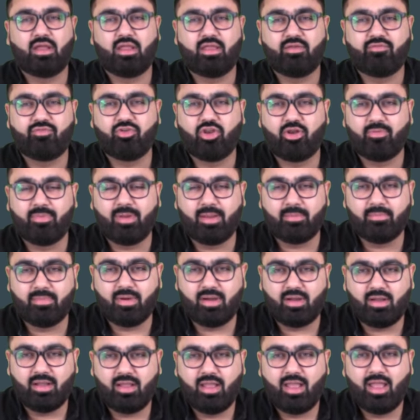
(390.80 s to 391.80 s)
If you
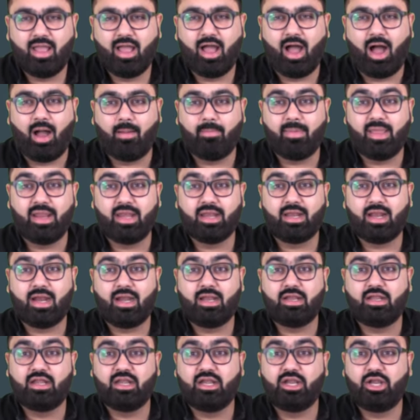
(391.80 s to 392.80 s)
remember,
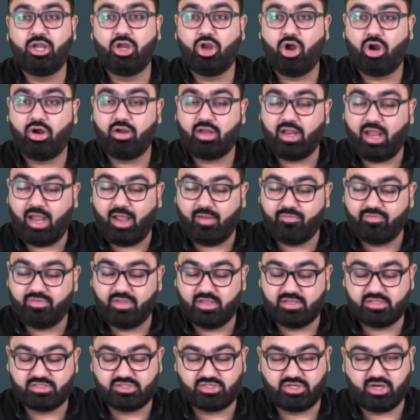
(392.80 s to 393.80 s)
America did not have
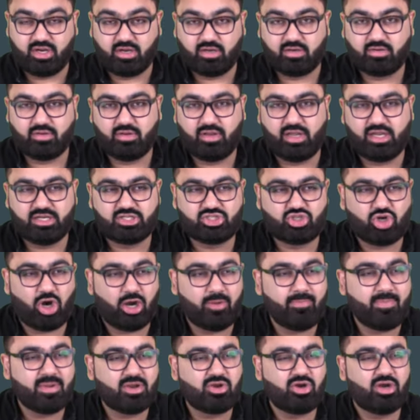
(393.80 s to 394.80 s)
this drug. It's
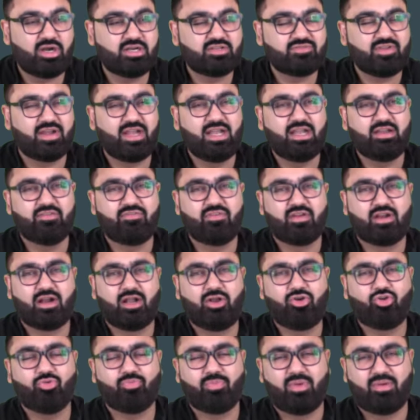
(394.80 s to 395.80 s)
not because it's very
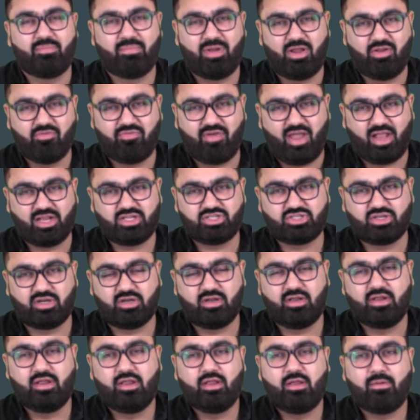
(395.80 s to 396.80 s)
difficult to
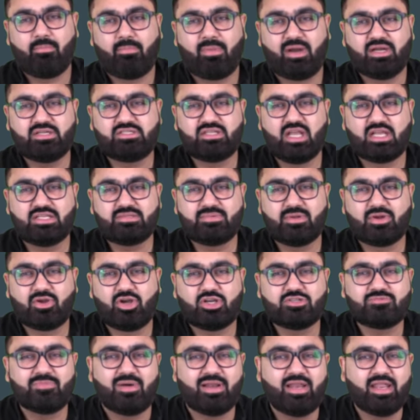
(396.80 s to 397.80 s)
manufacture, but just
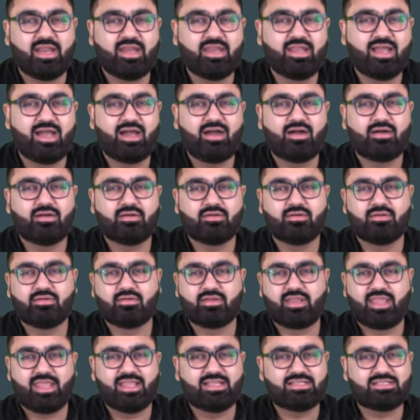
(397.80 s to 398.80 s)
because malaria
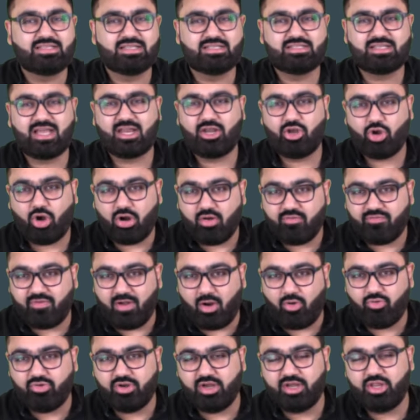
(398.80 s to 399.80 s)
cases are not
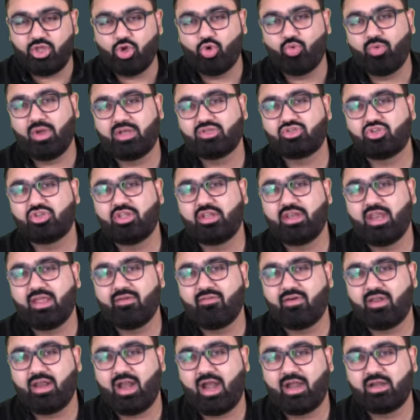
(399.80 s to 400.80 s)
found in US, so they
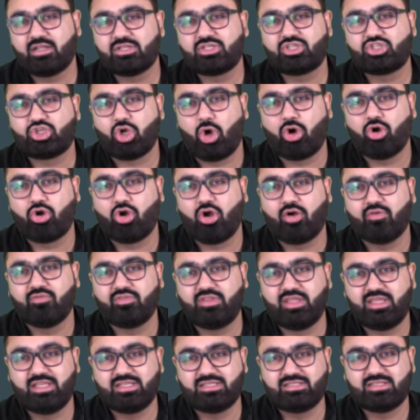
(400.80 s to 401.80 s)
never had a stock
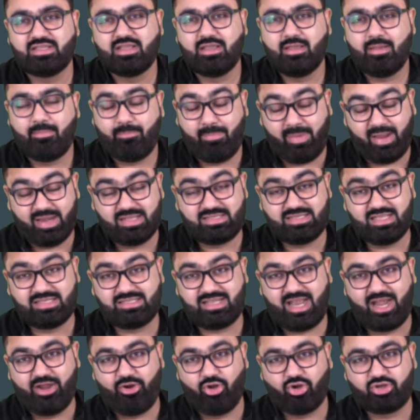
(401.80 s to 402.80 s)
of these
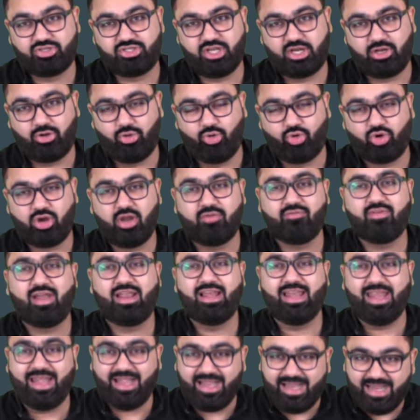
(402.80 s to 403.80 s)
medicines hydroxychloroquine
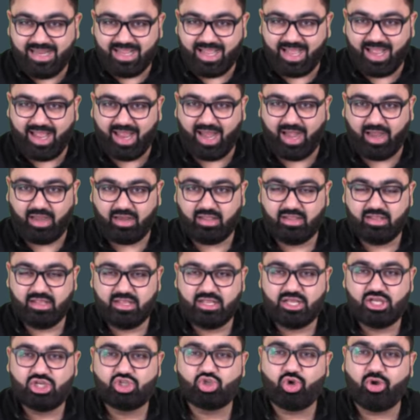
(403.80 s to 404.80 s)
while India had.
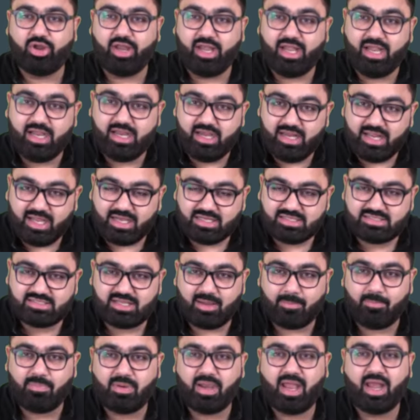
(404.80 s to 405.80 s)
So India
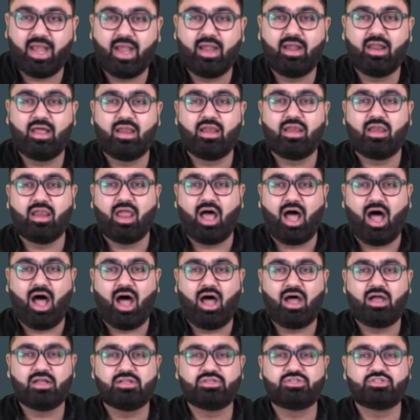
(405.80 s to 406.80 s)
supplied a
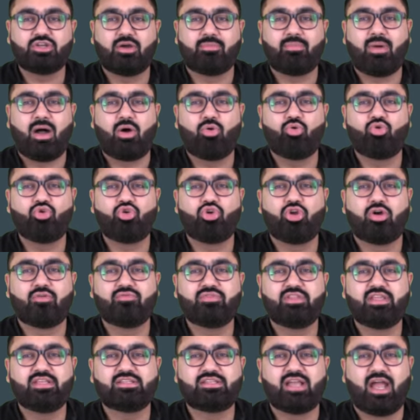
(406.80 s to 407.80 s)
large amount
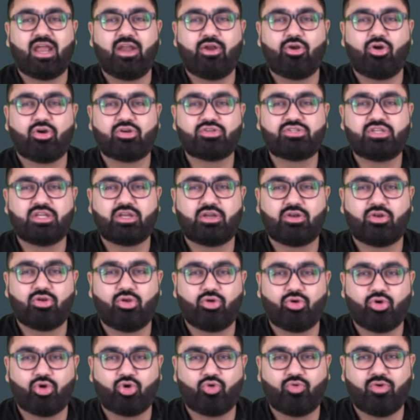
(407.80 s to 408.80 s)
of these
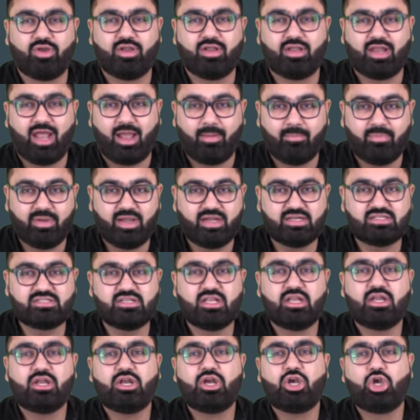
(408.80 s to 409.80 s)
hydroxychloroquine
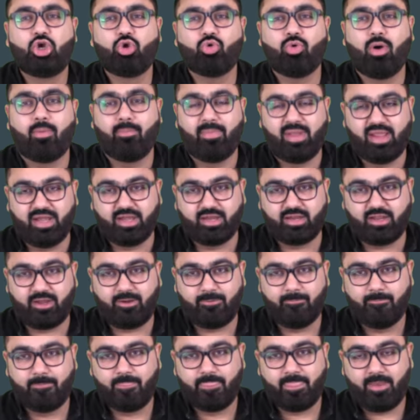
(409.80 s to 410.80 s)
tablets to
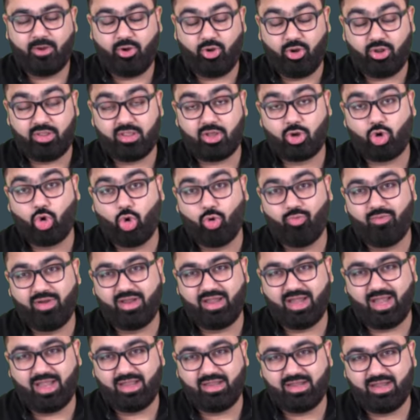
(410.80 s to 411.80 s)
America during the
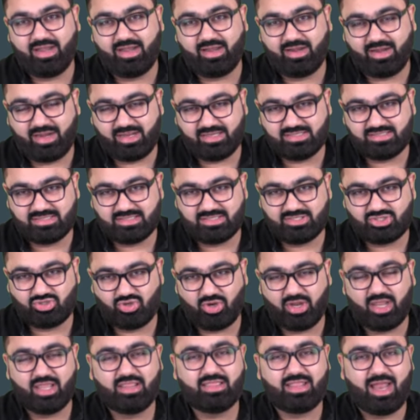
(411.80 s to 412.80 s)
COVID-19 crisis.
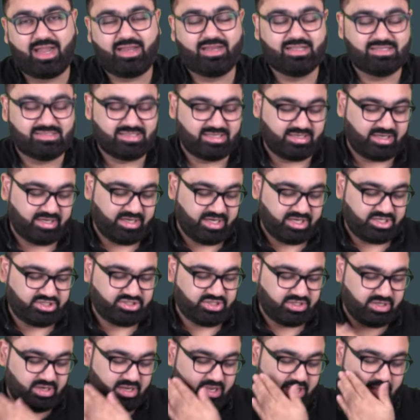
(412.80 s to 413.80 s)
So again, that is a
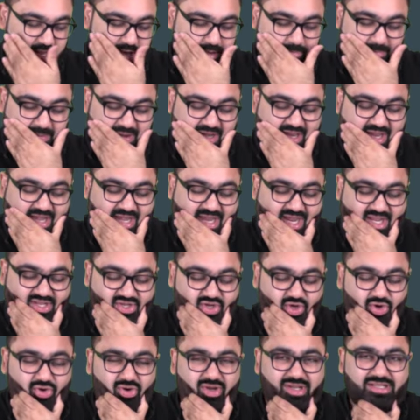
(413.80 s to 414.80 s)
connection. Malaria,
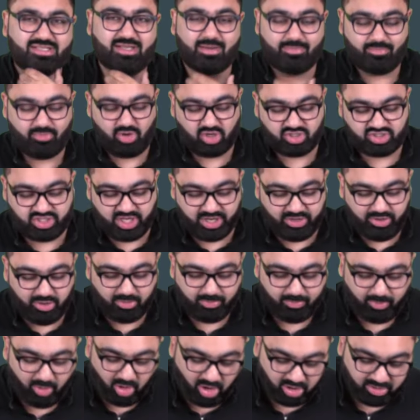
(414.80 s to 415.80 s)
as you know, is a
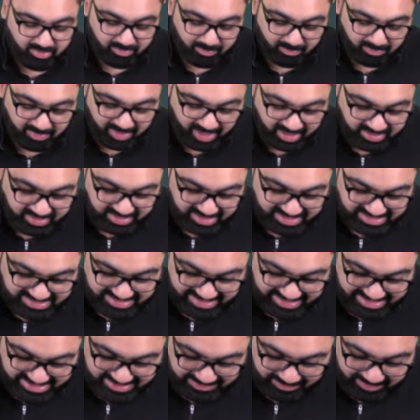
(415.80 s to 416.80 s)
mosquito-borne blood
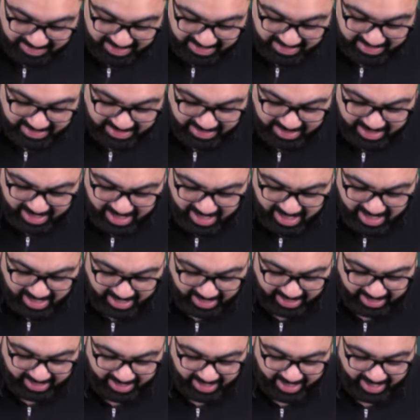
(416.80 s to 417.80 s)
disease mainly.
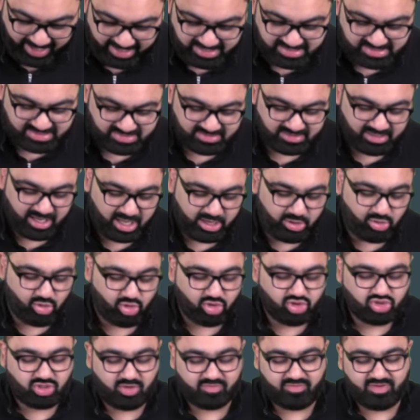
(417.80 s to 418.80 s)
It has
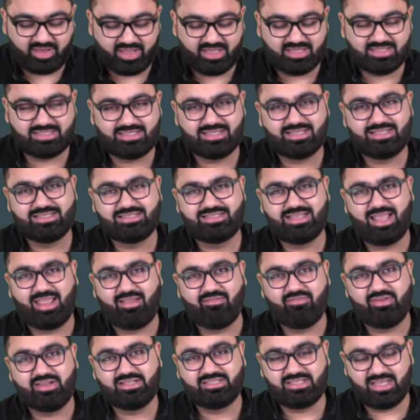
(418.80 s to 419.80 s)
crores of cases
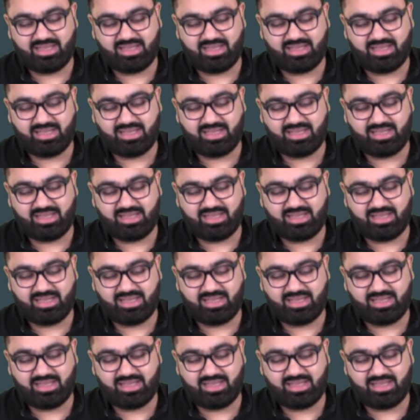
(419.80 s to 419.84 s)
every